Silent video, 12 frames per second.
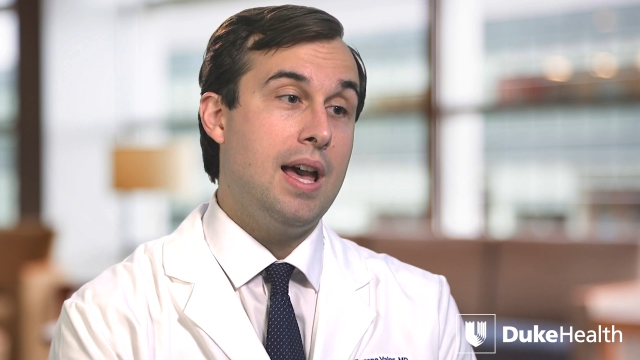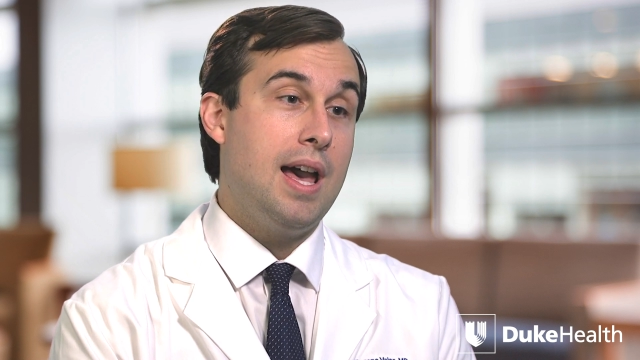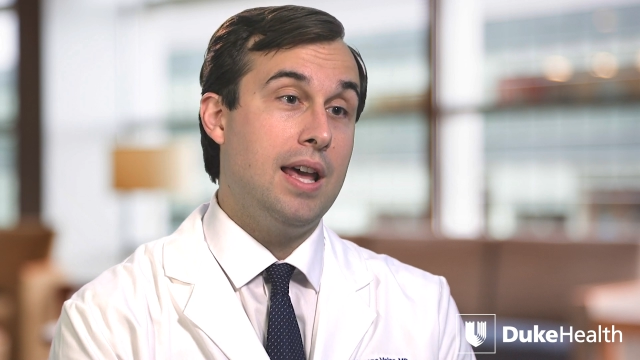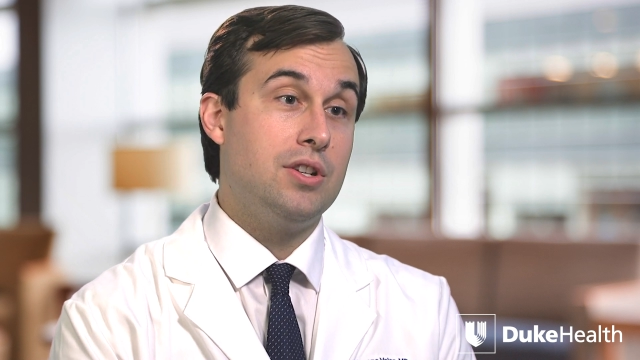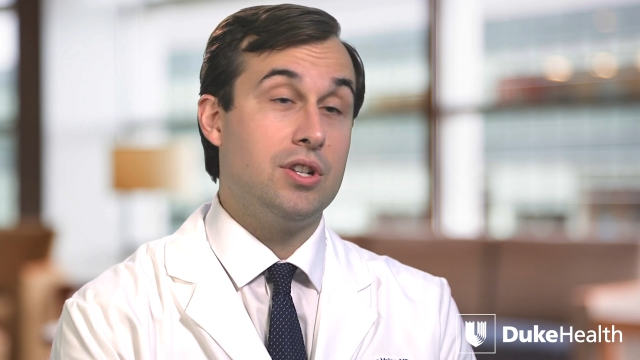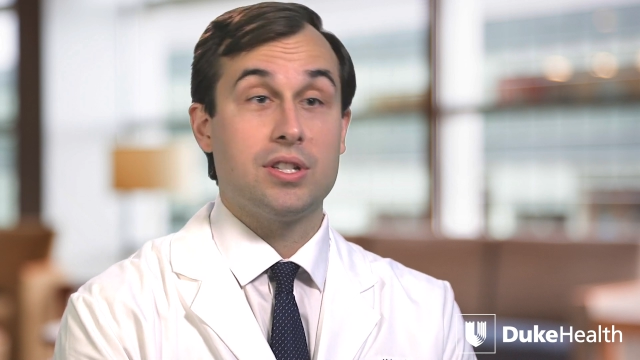
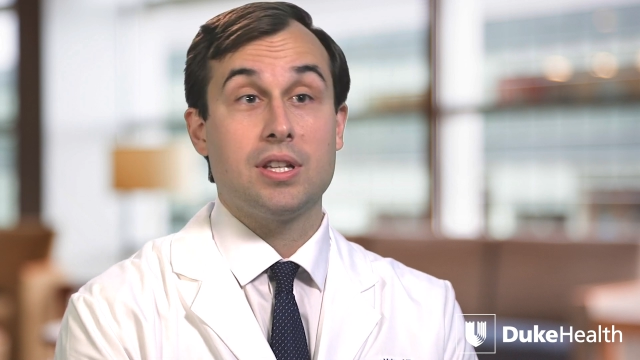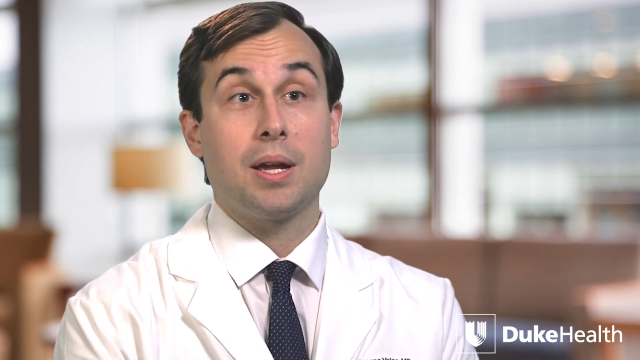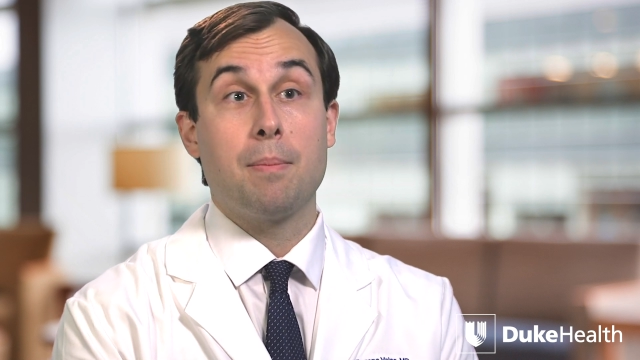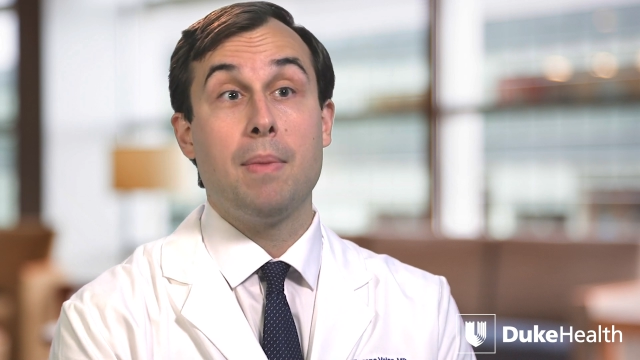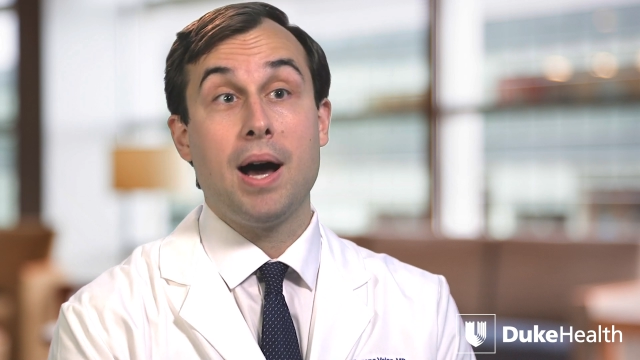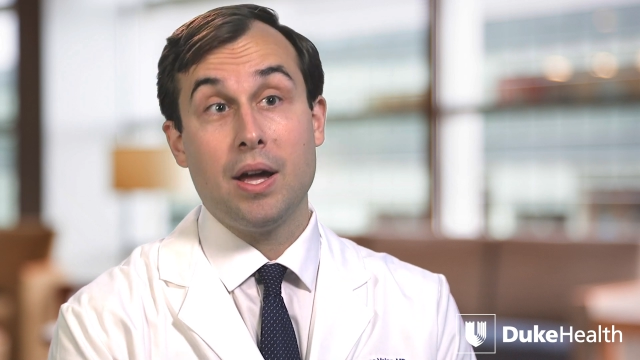And just
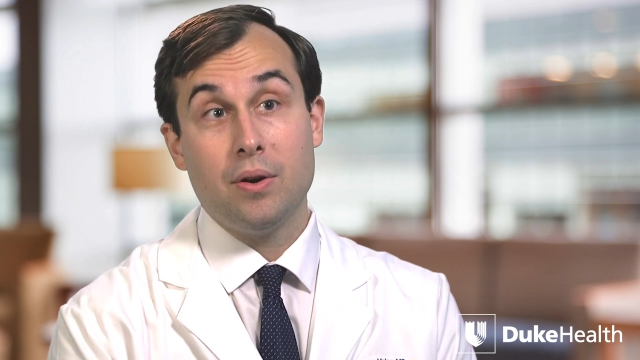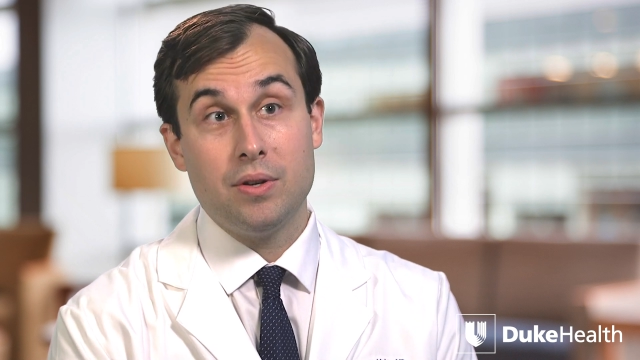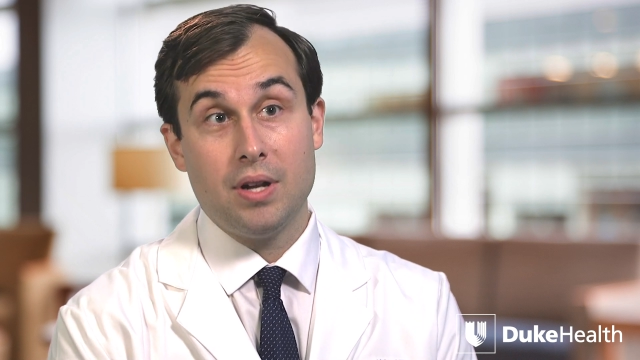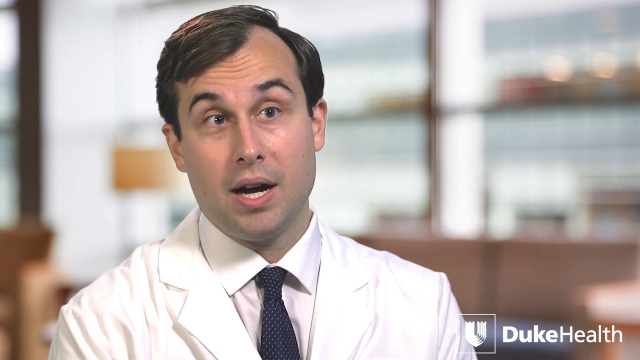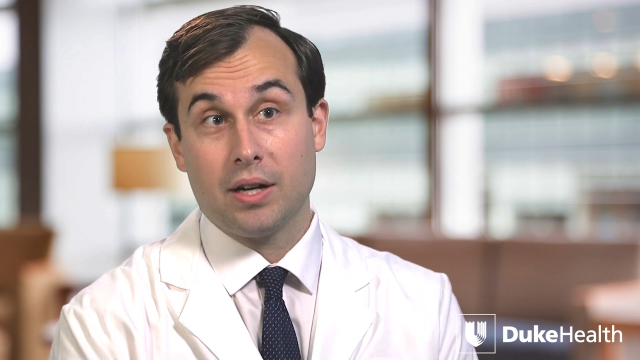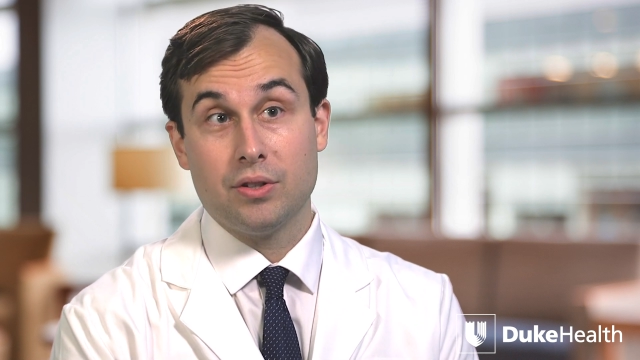like my
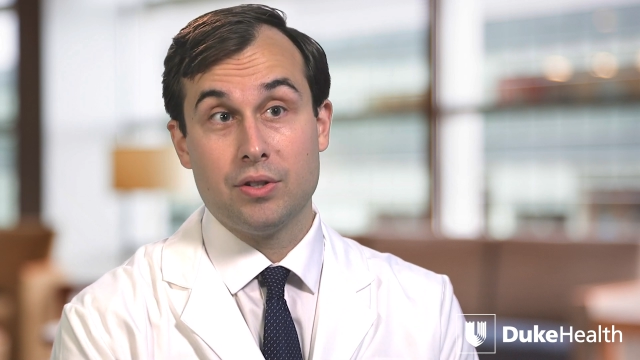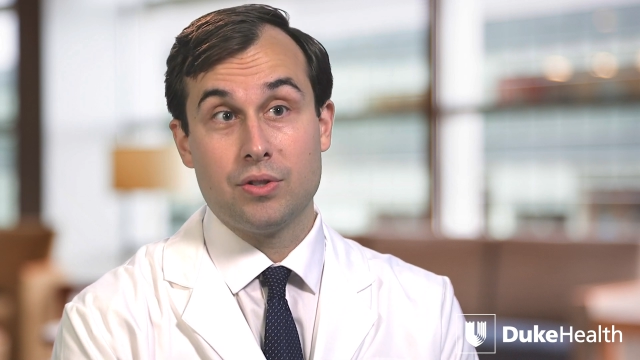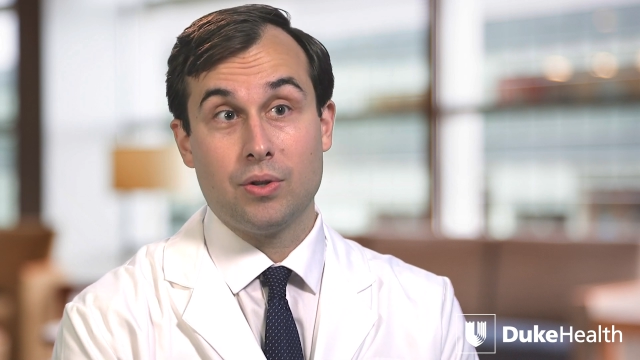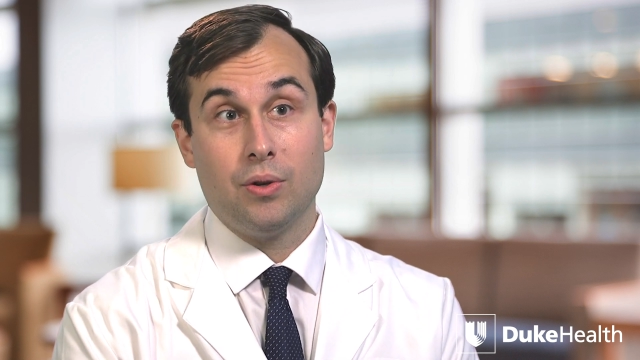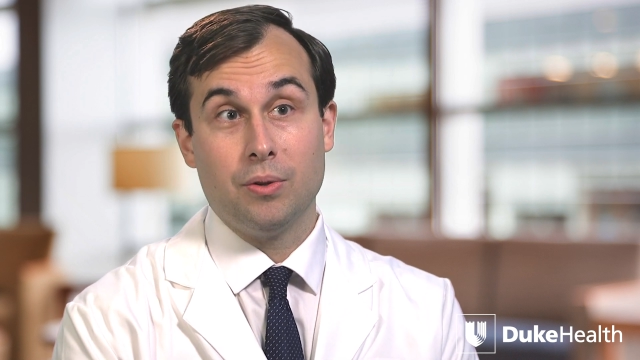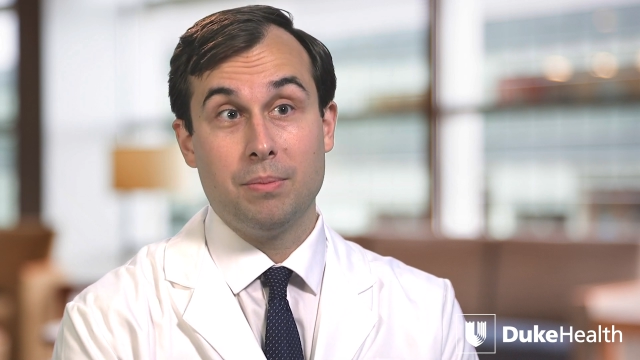own doctors
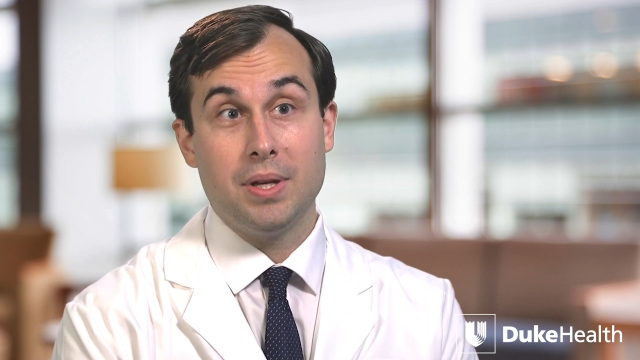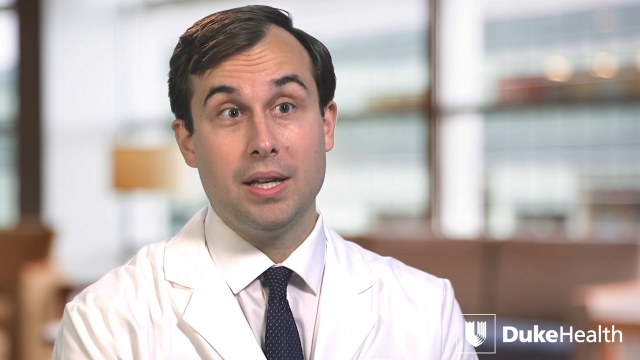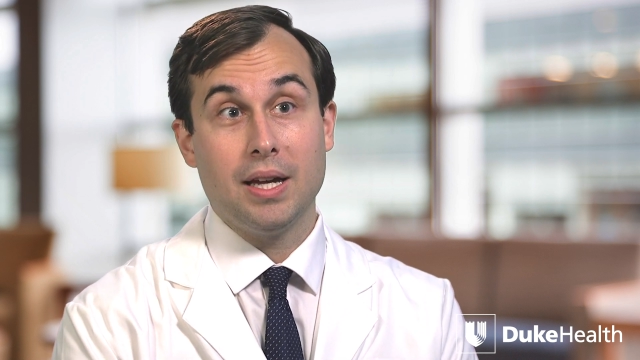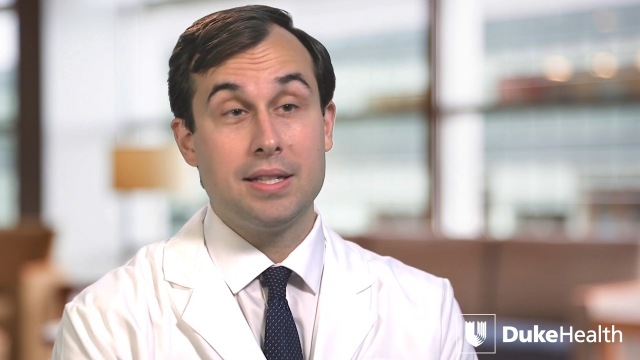told me,